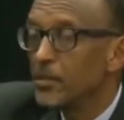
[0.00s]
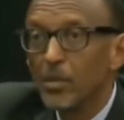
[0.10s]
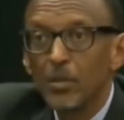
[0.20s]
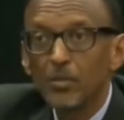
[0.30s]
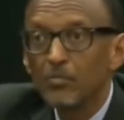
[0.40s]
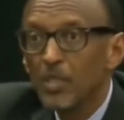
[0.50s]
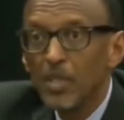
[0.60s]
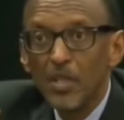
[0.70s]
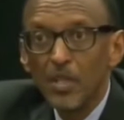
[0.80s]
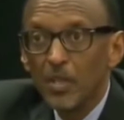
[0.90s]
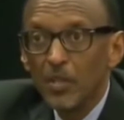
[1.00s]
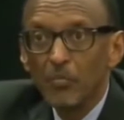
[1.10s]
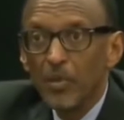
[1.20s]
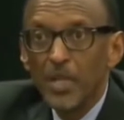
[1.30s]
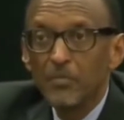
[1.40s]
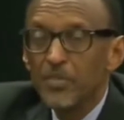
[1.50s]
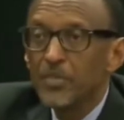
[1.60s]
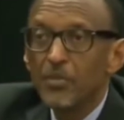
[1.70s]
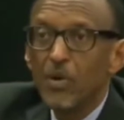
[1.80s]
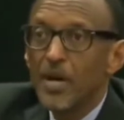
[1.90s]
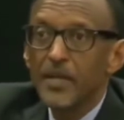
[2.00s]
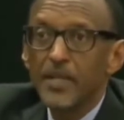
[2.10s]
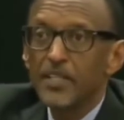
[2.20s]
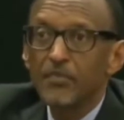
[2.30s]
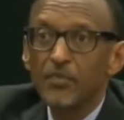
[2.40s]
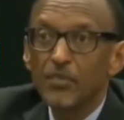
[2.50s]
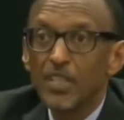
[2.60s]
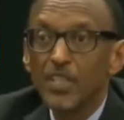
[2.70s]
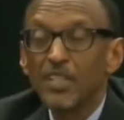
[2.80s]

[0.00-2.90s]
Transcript: you know, blames Rwandans for...